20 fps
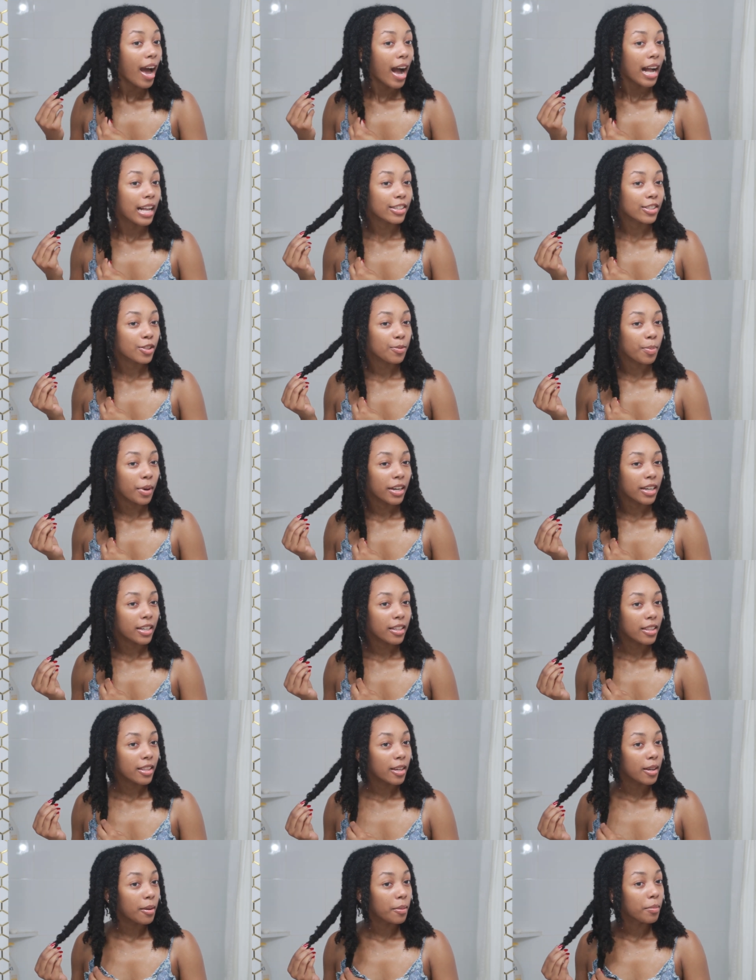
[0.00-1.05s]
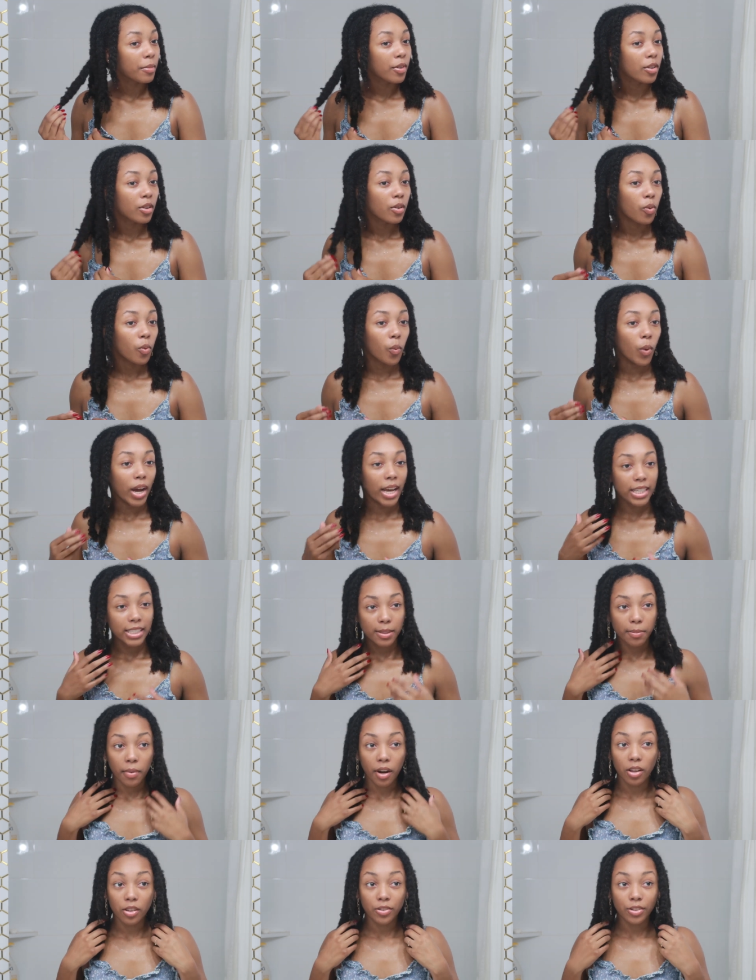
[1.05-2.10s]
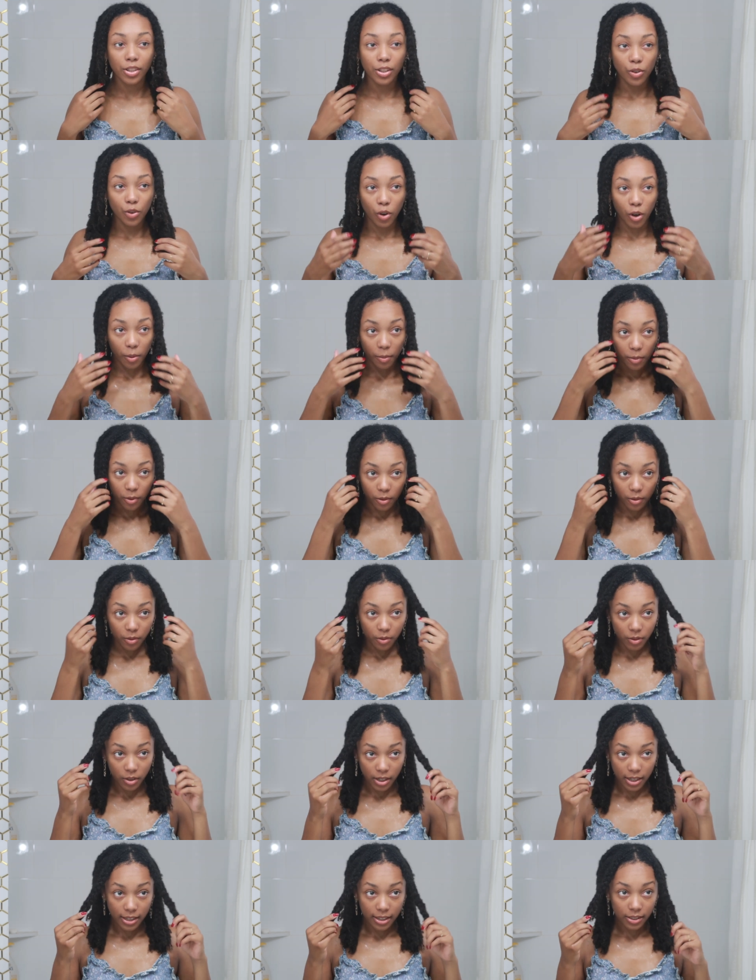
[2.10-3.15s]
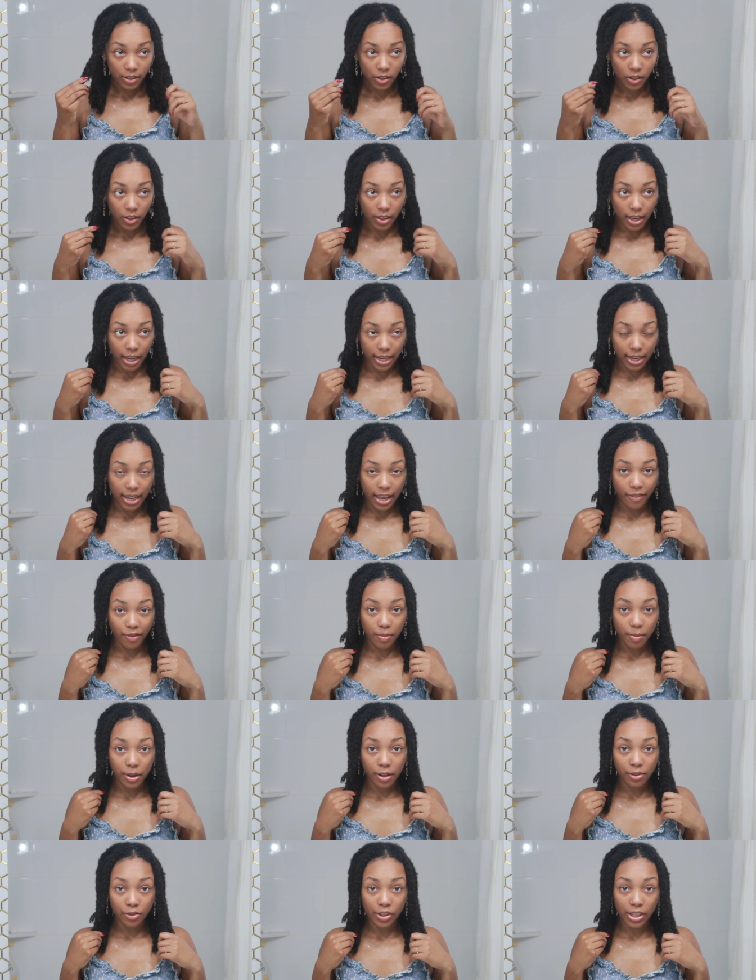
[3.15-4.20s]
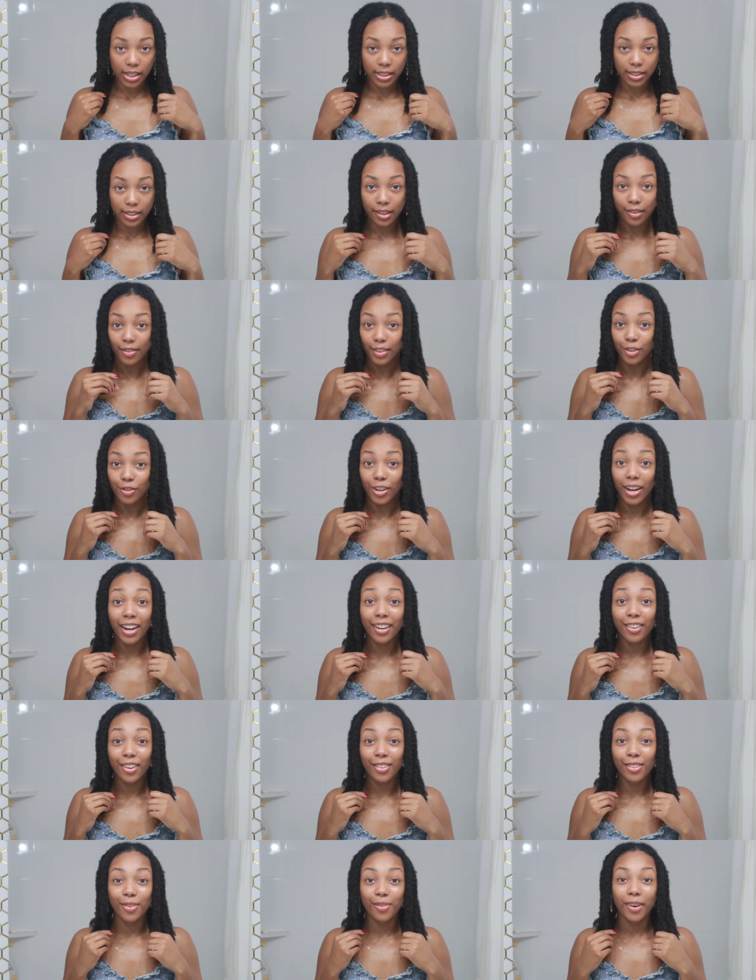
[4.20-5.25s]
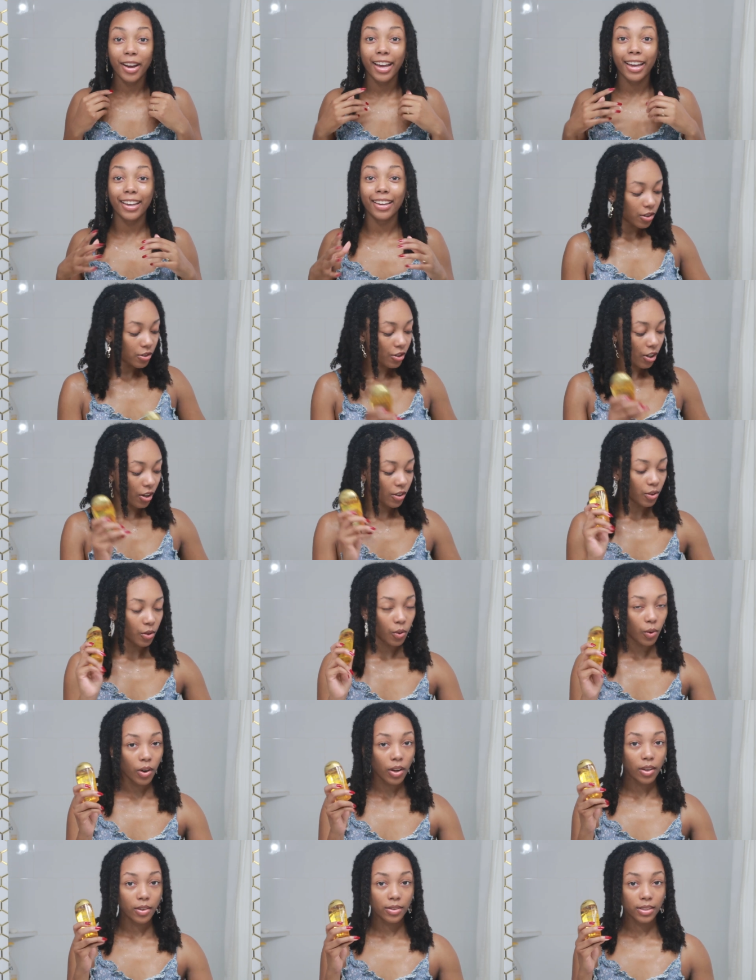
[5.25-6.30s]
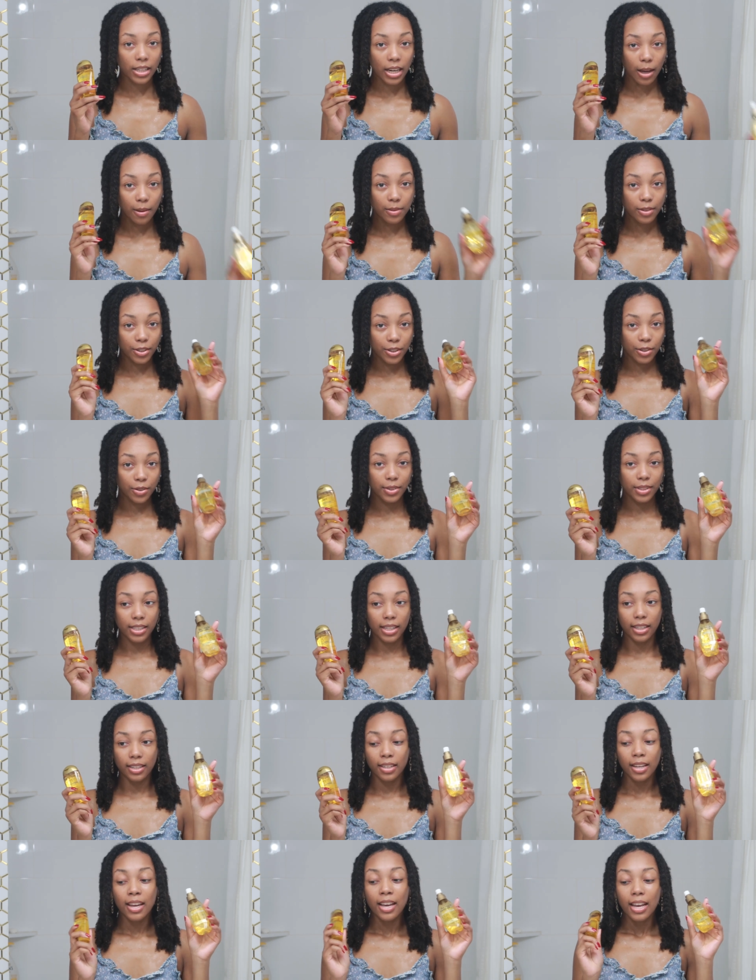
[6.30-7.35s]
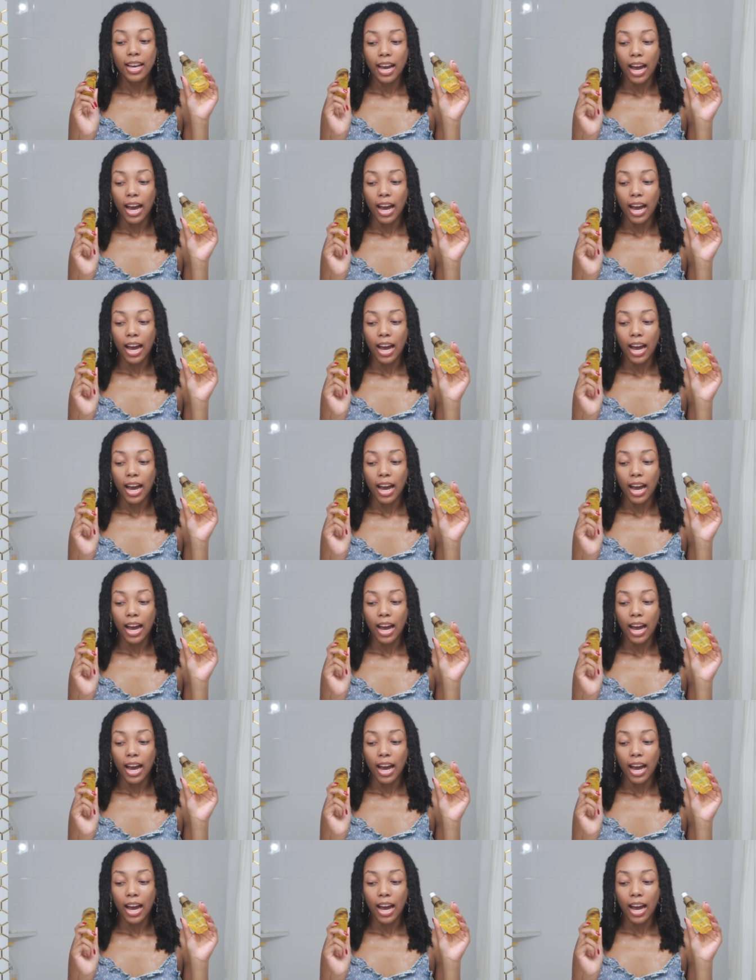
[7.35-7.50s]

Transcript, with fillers: I just braided them way smaller than normal so that I can have a better chance of it drying all the way. I showed y'all the oils that I was using.